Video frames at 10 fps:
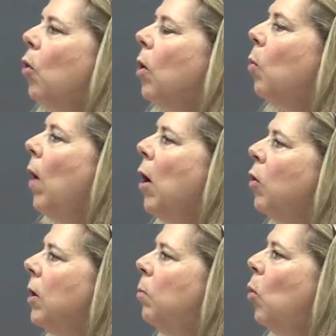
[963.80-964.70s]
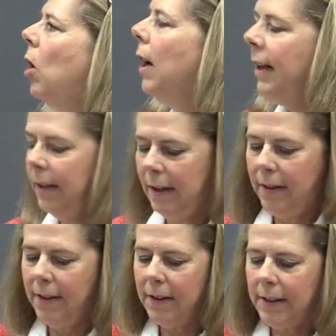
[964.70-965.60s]
or welcome one
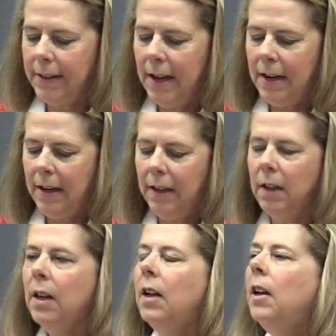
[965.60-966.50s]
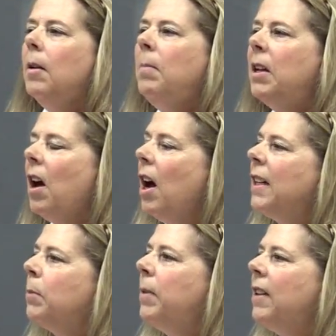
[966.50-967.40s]
in this setting meant
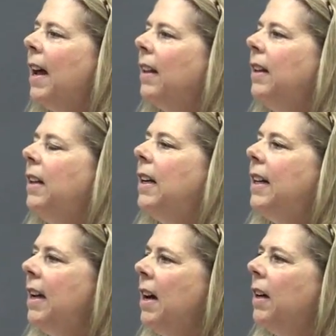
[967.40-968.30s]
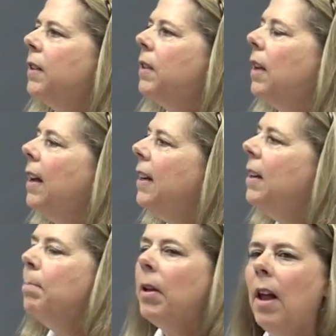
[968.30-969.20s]
hospitality to guests, and it
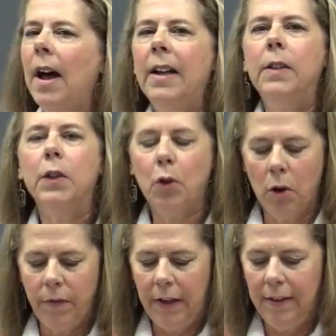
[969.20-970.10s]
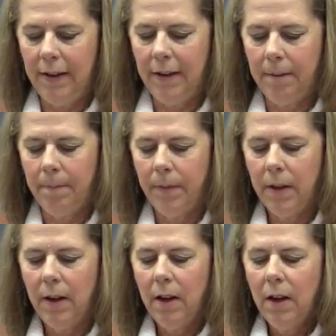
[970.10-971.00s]
implied serving them.
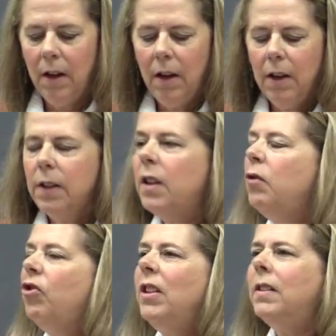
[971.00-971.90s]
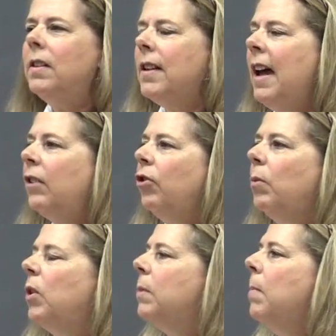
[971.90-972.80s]
So Jesus'
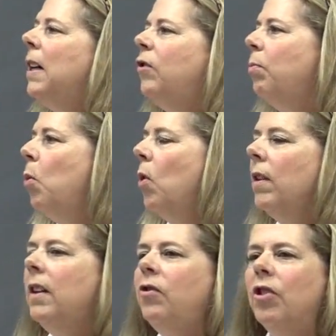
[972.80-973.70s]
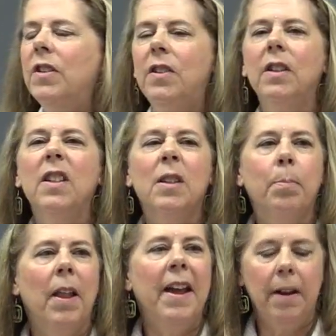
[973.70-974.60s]
action was much more than just a
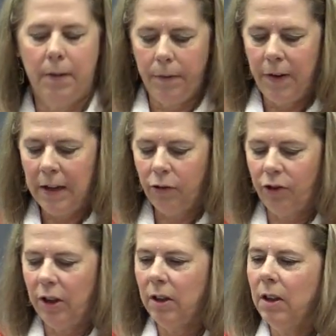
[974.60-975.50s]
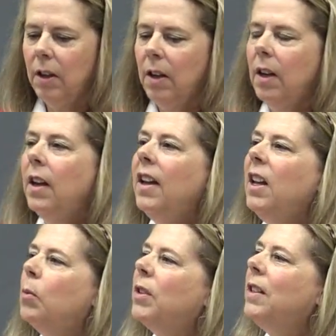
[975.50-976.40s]
display of affection.
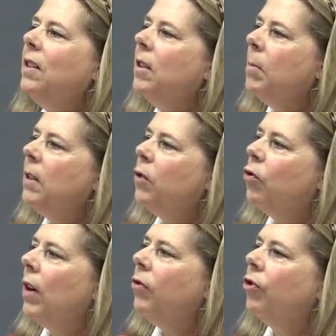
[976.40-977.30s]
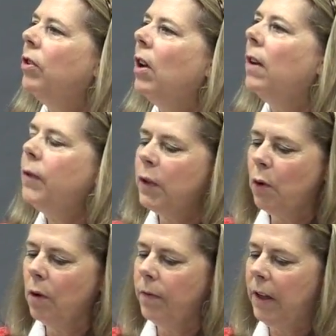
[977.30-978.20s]
It was a demonstration of
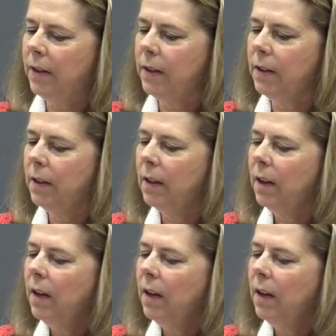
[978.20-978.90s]
service.